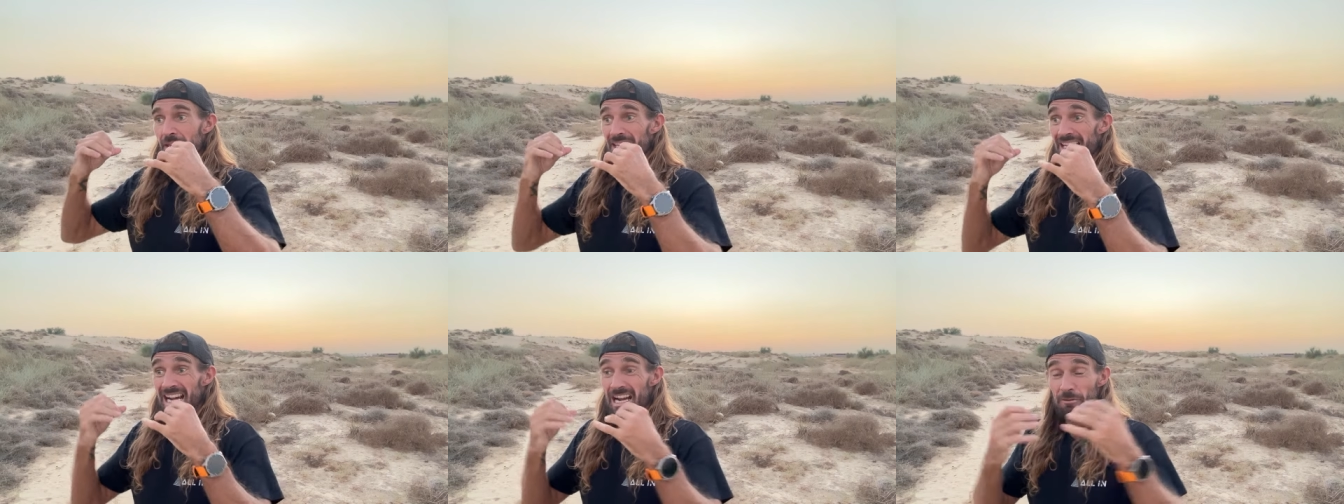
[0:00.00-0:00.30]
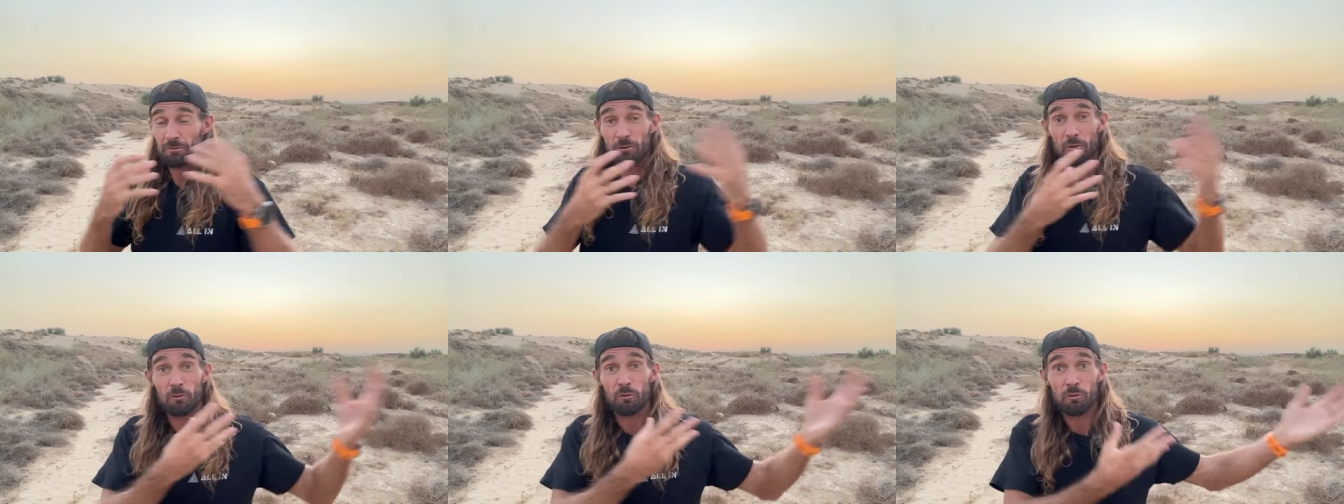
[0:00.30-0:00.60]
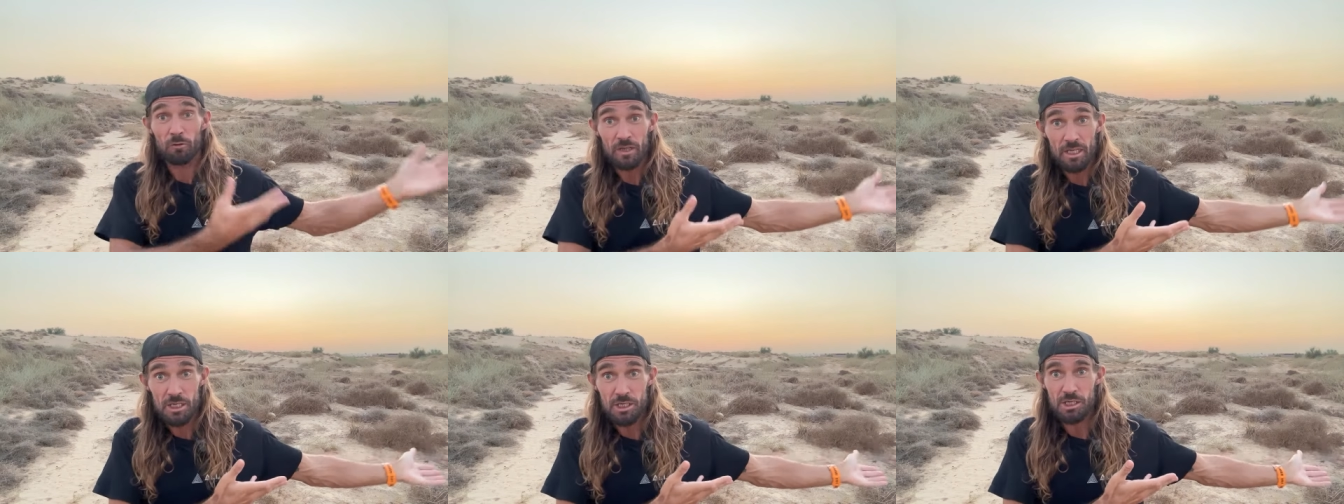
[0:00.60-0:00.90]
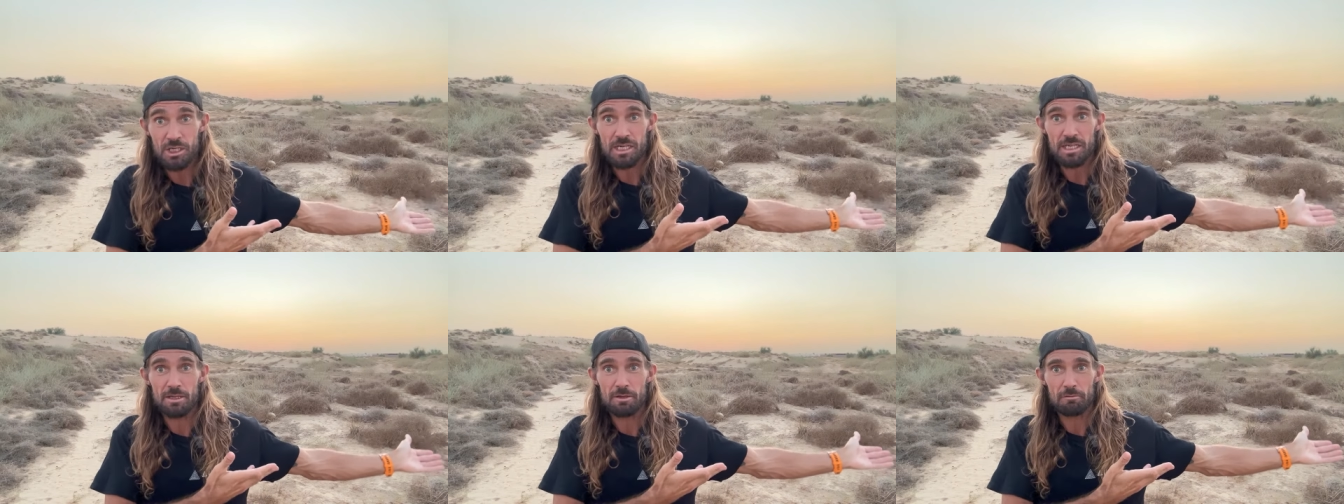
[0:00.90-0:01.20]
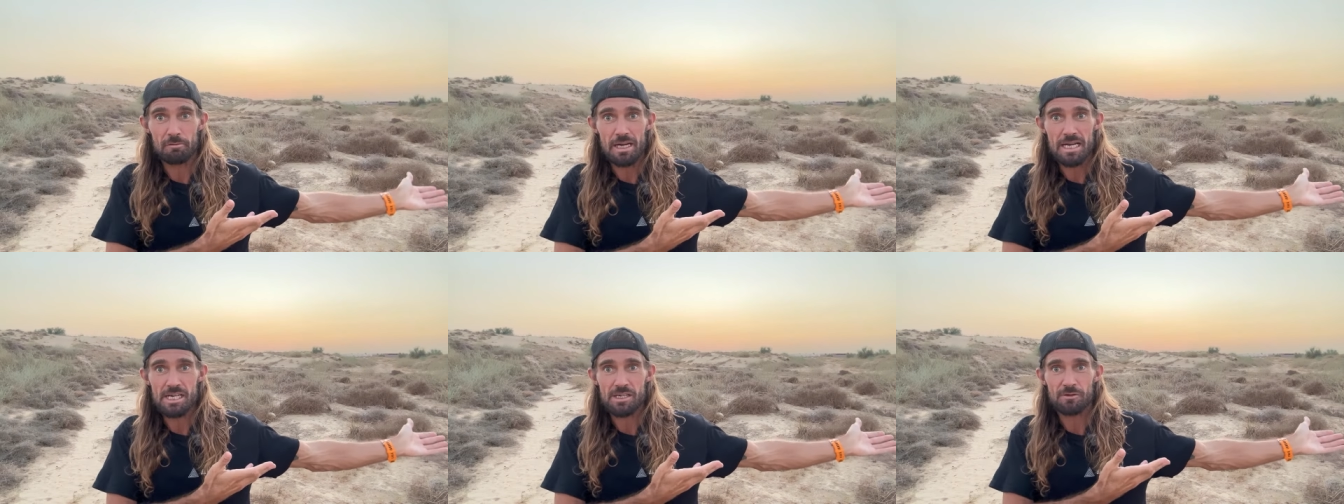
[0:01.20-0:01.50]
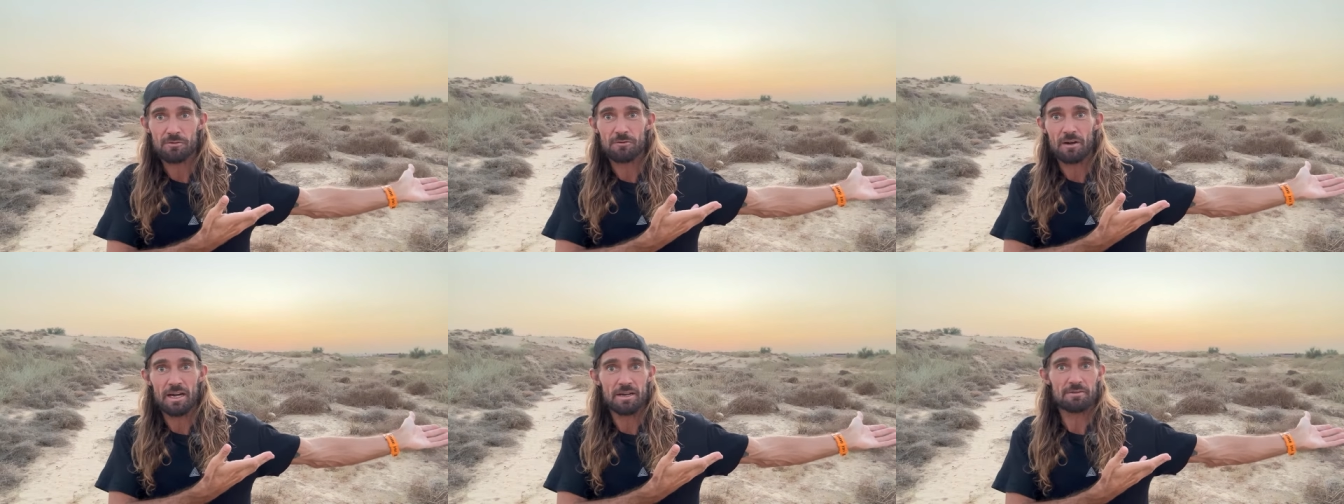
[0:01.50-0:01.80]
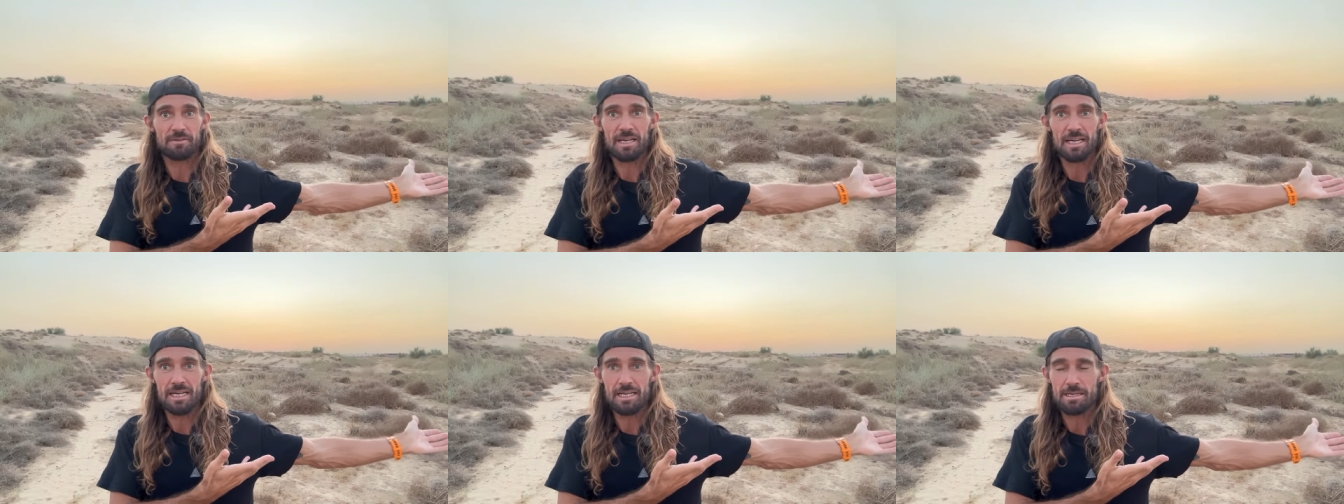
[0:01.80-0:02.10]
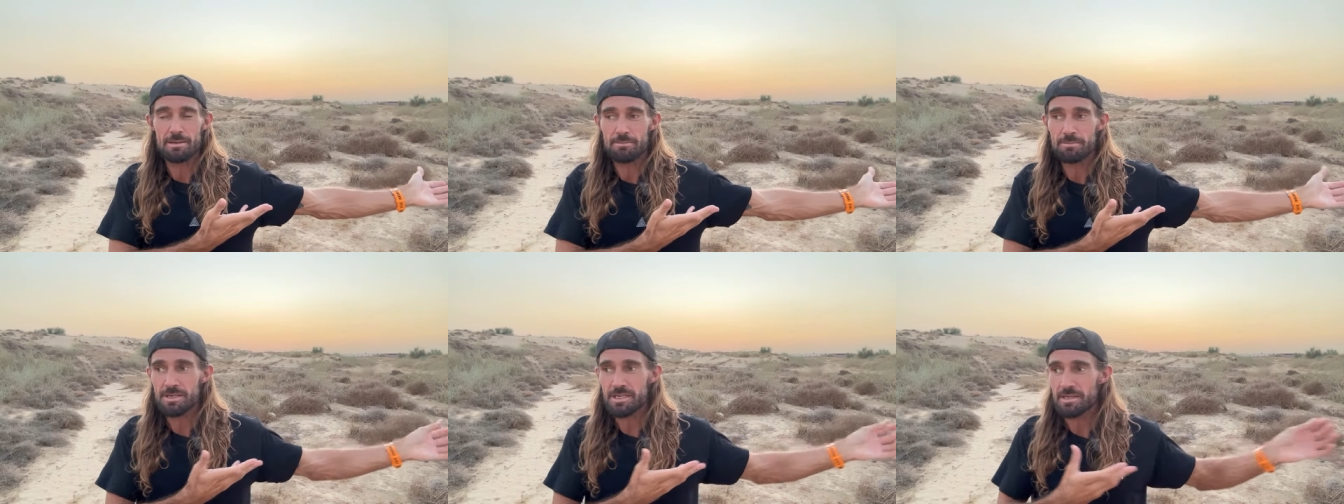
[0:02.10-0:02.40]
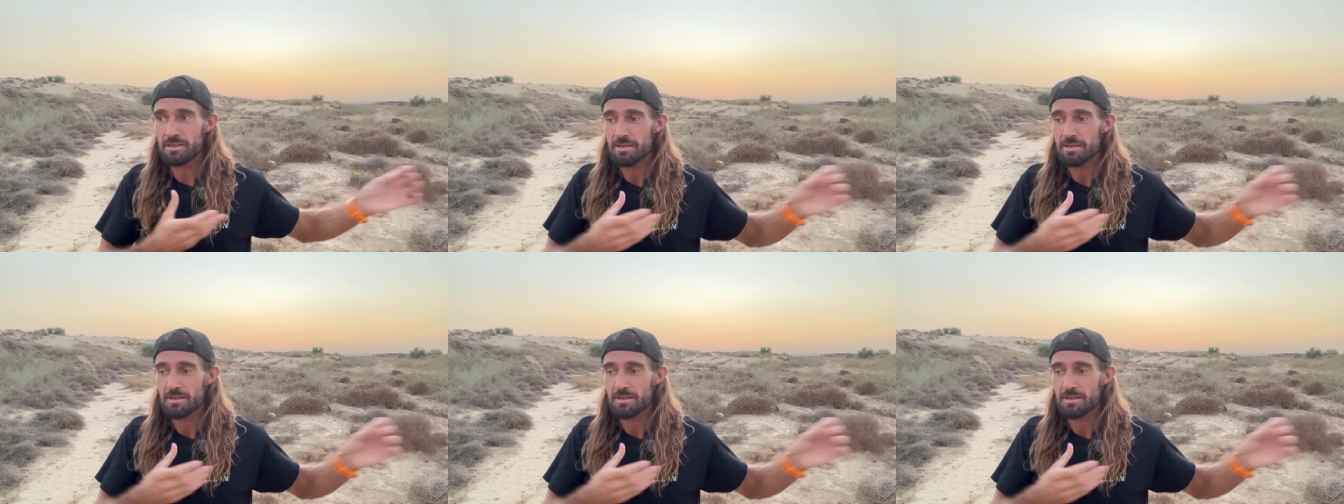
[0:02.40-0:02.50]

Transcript: after finishing the race five times,